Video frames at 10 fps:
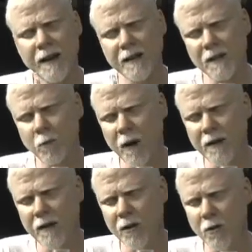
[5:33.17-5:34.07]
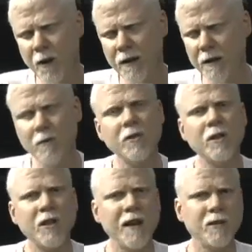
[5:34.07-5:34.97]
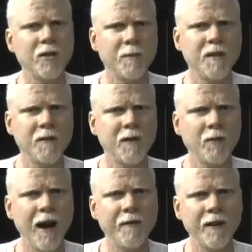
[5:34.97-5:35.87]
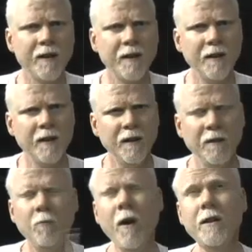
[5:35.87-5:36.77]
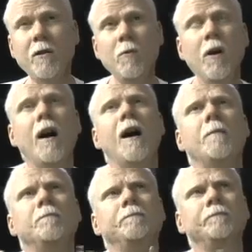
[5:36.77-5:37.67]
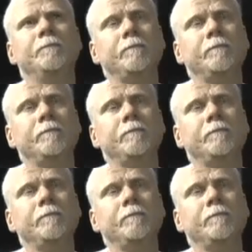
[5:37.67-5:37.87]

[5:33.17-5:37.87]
is the one that you're going to use to test your specific gravity. When you um,